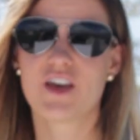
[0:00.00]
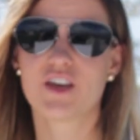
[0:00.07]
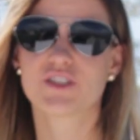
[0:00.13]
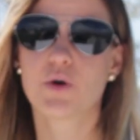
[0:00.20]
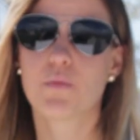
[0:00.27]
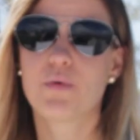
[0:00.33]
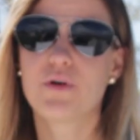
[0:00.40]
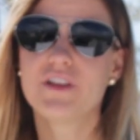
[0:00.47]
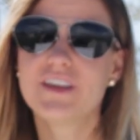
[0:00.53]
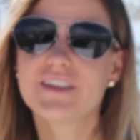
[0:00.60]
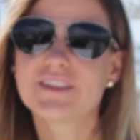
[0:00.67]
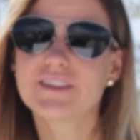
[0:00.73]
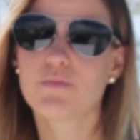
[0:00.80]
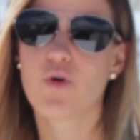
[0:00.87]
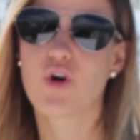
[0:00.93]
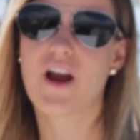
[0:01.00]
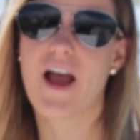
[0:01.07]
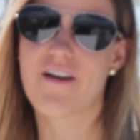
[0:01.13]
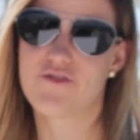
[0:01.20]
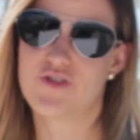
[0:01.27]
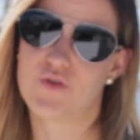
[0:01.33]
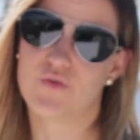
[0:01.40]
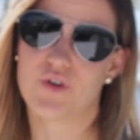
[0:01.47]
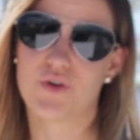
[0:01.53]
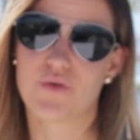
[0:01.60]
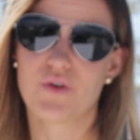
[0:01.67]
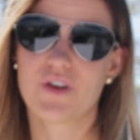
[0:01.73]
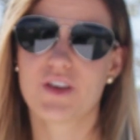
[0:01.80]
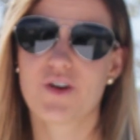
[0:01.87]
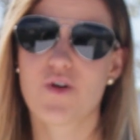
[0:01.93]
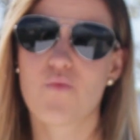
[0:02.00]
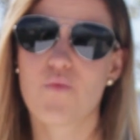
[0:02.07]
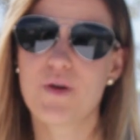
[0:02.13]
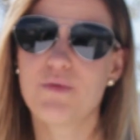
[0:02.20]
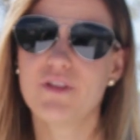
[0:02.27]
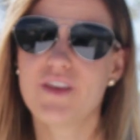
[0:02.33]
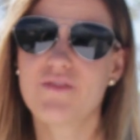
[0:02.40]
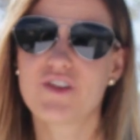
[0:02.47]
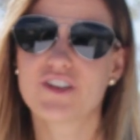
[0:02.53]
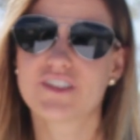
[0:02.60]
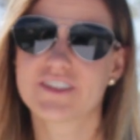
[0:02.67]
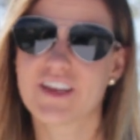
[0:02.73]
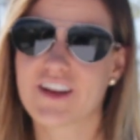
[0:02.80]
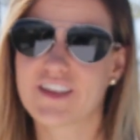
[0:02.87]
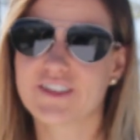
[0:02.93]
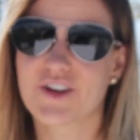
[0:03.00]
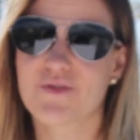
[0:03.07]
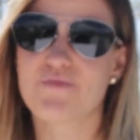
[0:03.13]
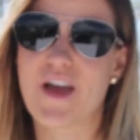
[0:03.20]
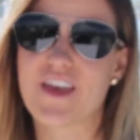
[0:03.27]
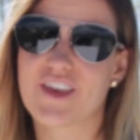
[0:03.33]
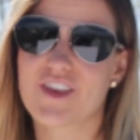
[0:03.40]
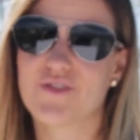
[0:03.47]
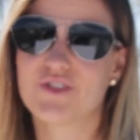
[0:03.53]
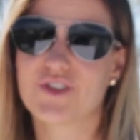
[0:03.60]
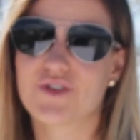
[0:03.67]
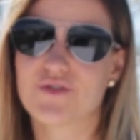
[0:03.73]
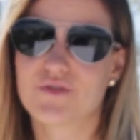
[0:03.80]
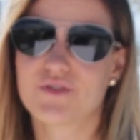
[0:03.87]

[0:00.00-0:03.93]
So please support Avenue Lou. We believe your sunnies are begging you to.